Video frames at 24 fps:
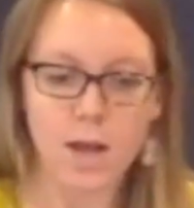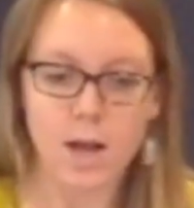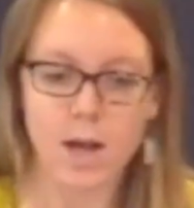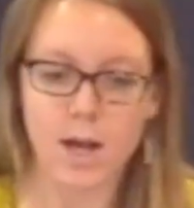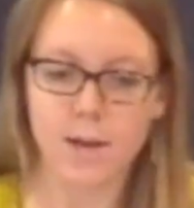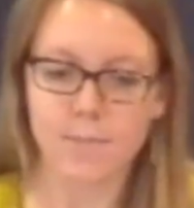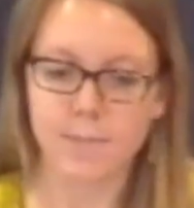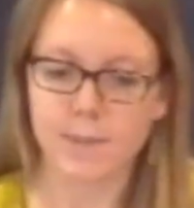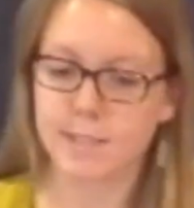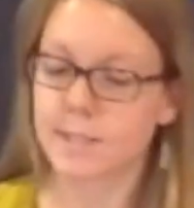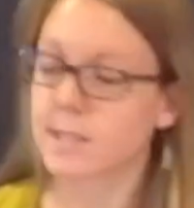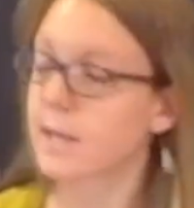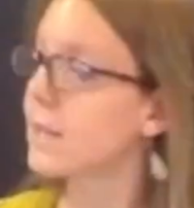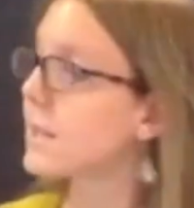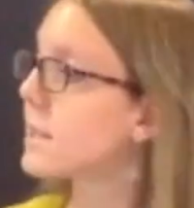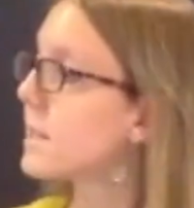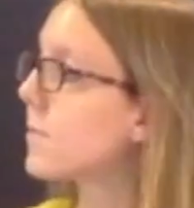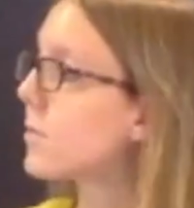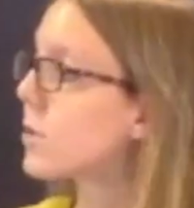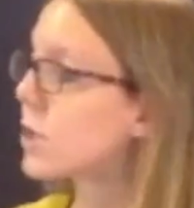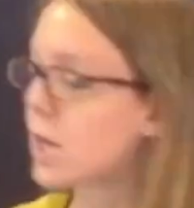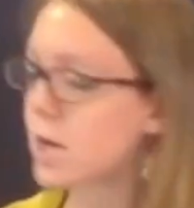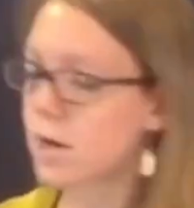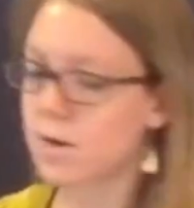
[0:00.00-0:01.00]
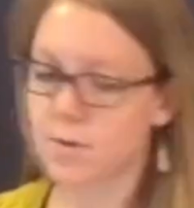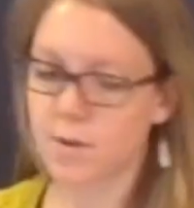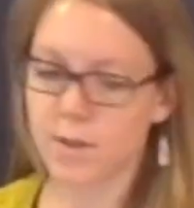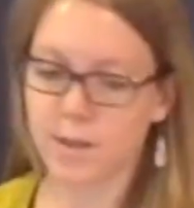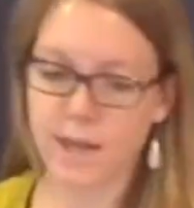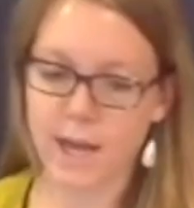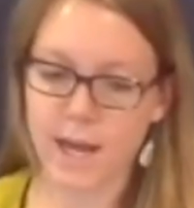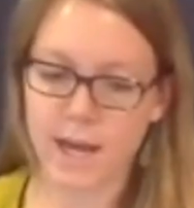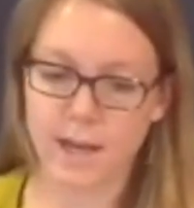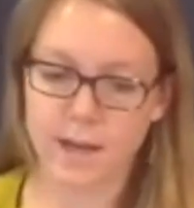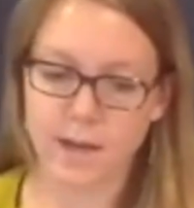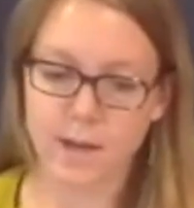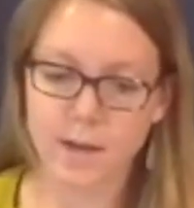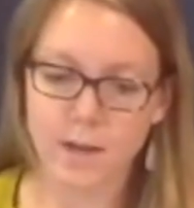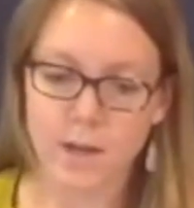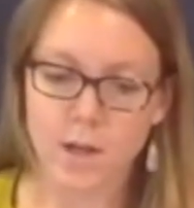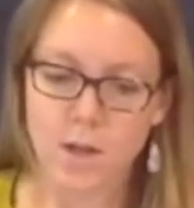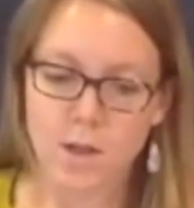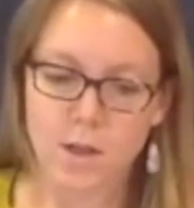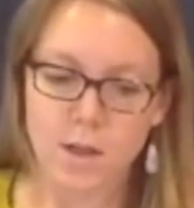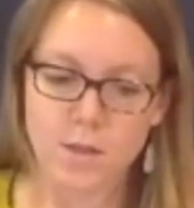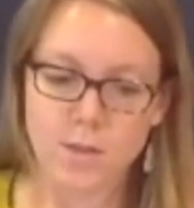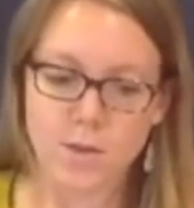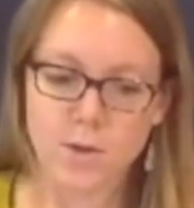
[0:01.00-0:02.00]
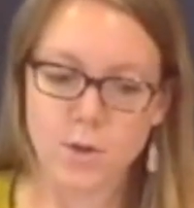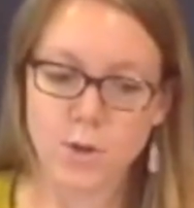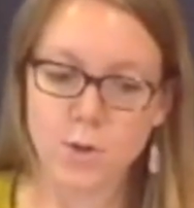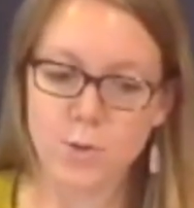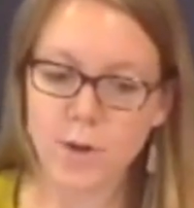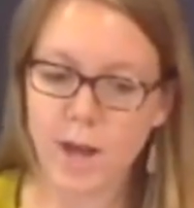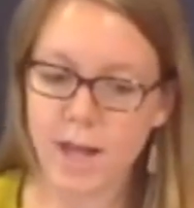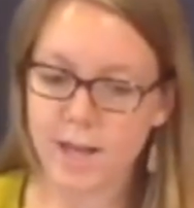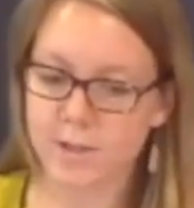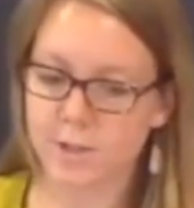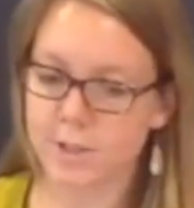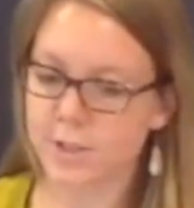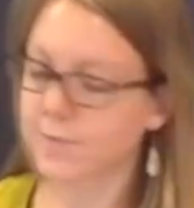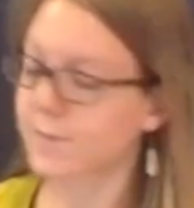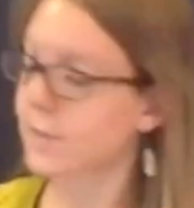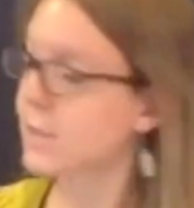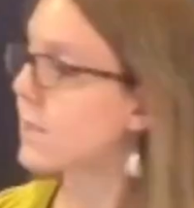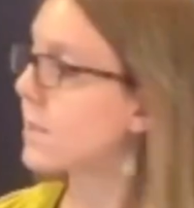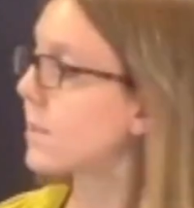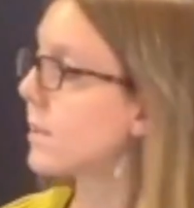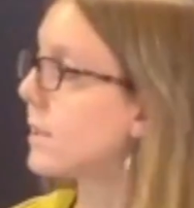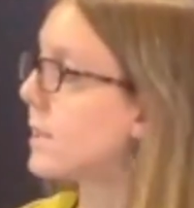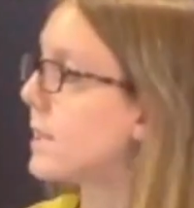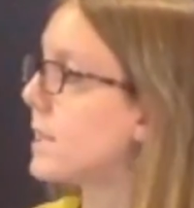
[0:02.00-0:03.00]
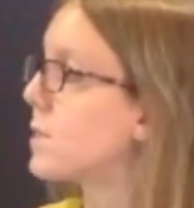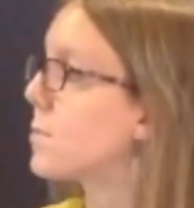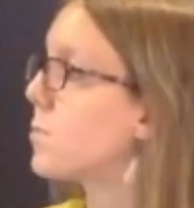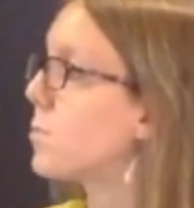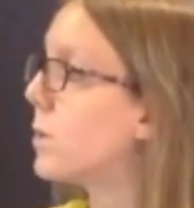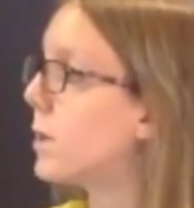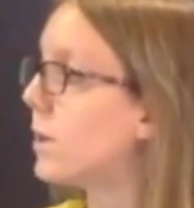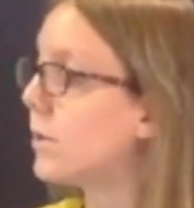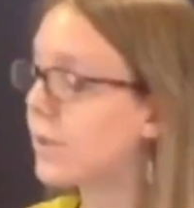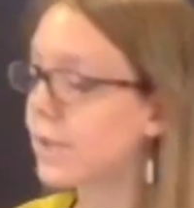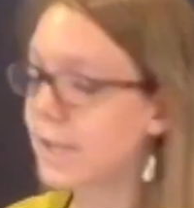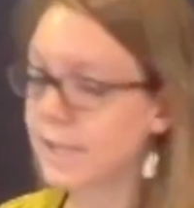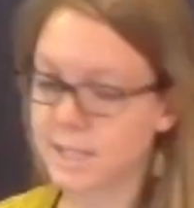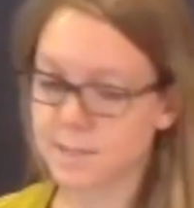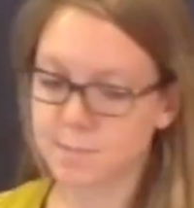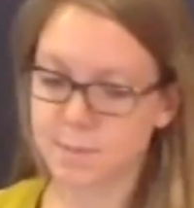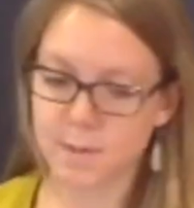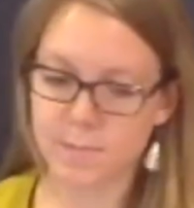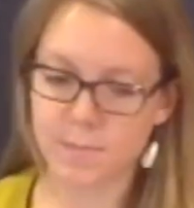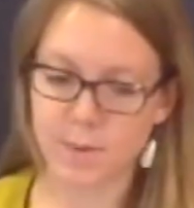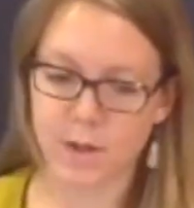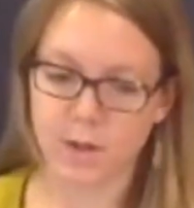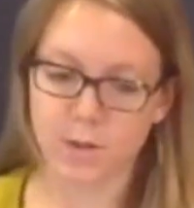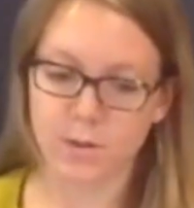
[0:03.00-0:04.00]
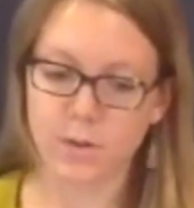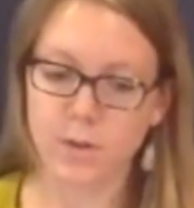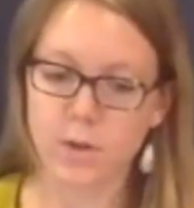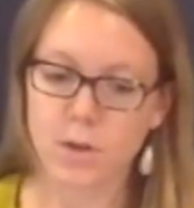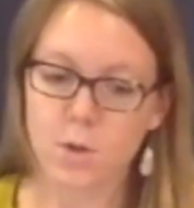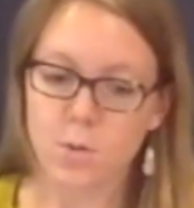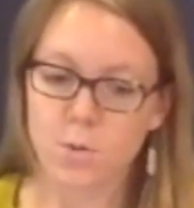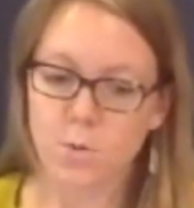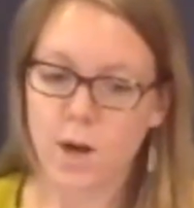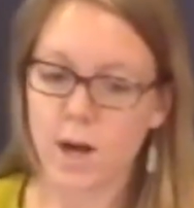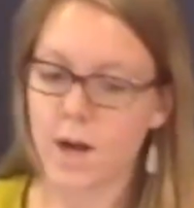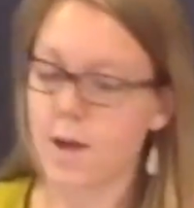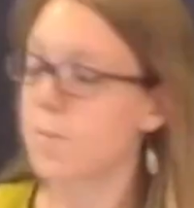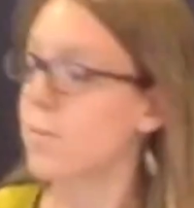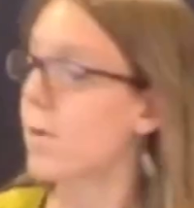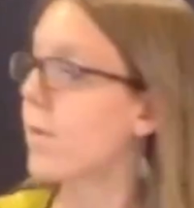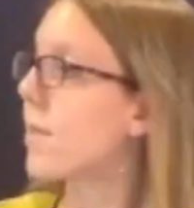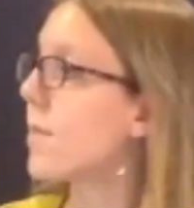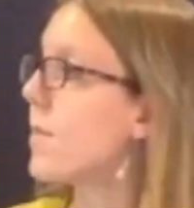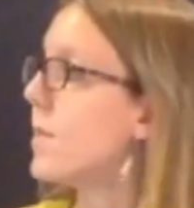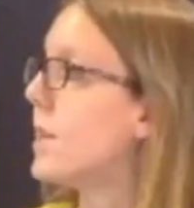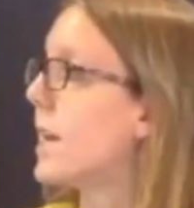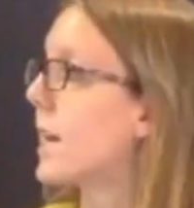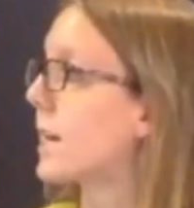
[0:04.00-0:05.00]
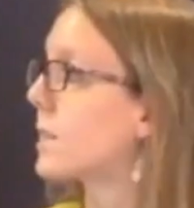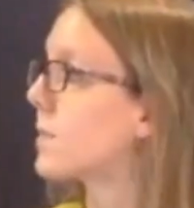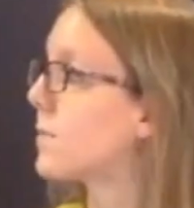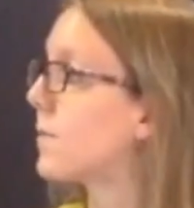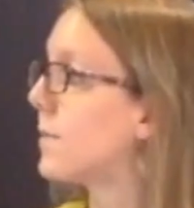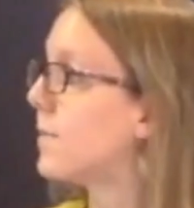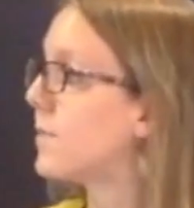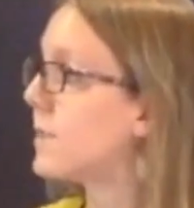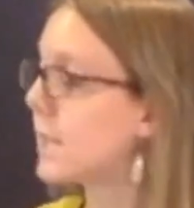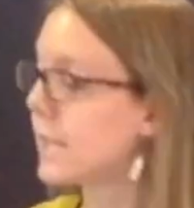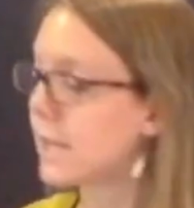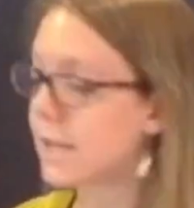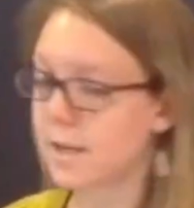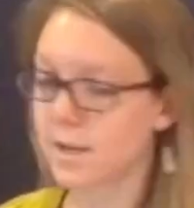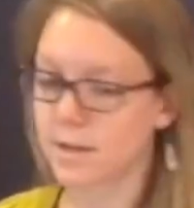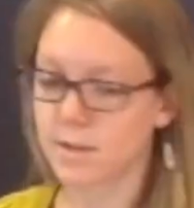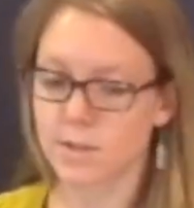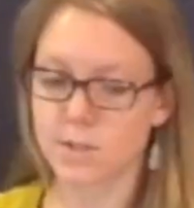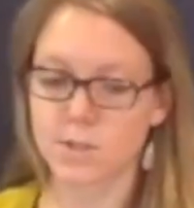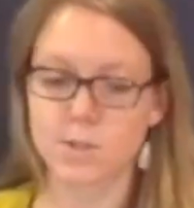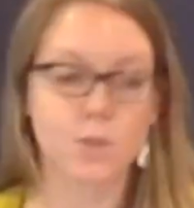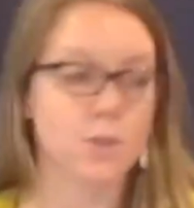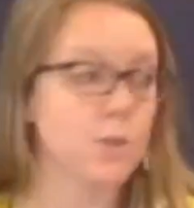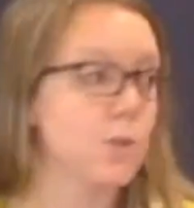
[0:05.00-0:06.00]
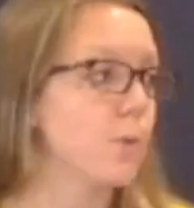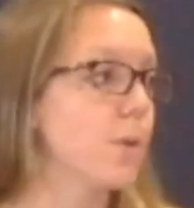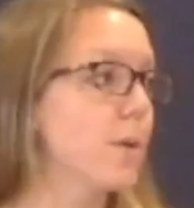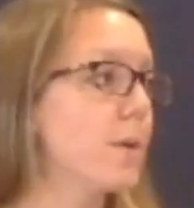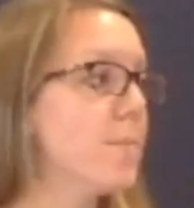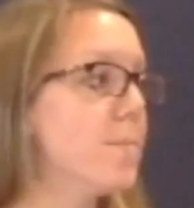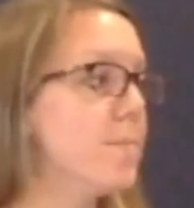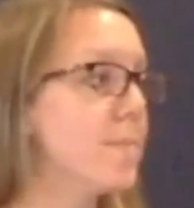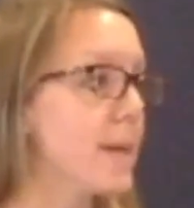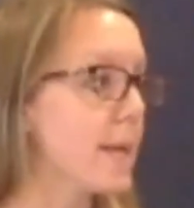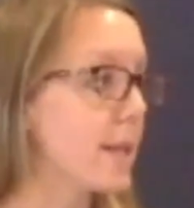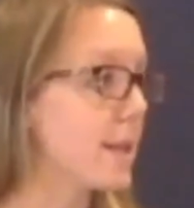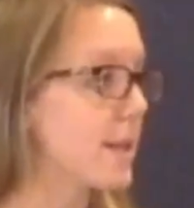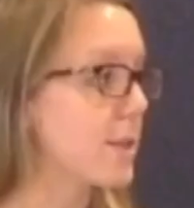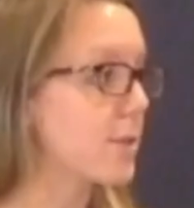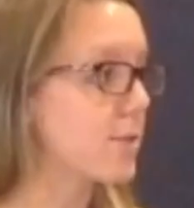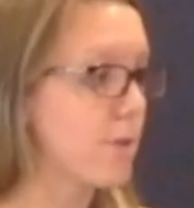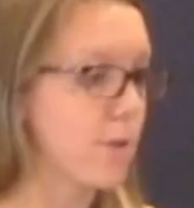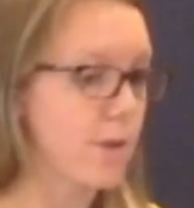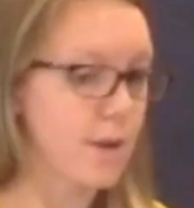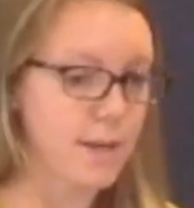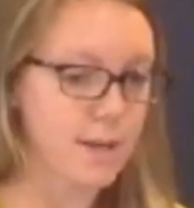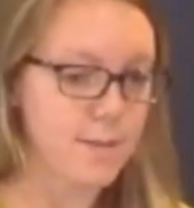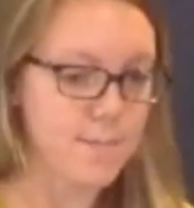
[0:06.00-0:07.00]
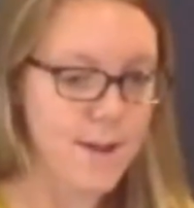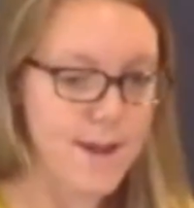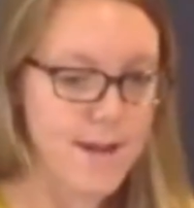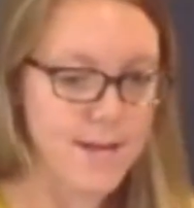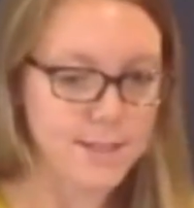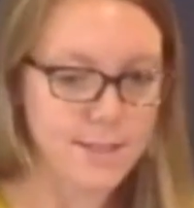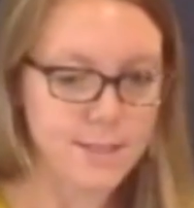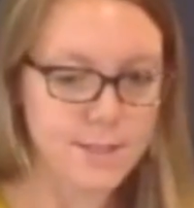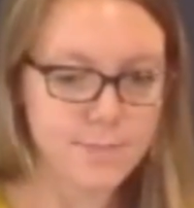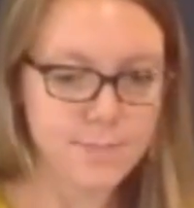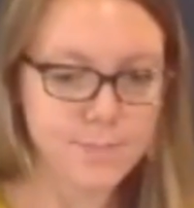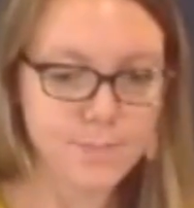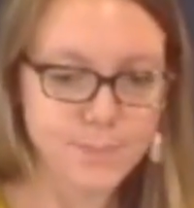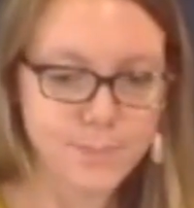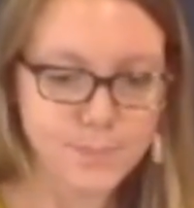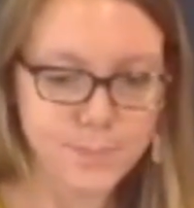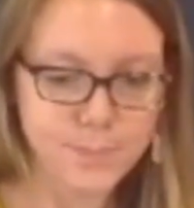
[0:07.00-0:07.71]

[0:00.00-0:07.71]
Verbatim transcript: Um, and studies have shown that new energy facilities will need to be built um, within the next 15 years to meet this growing demand.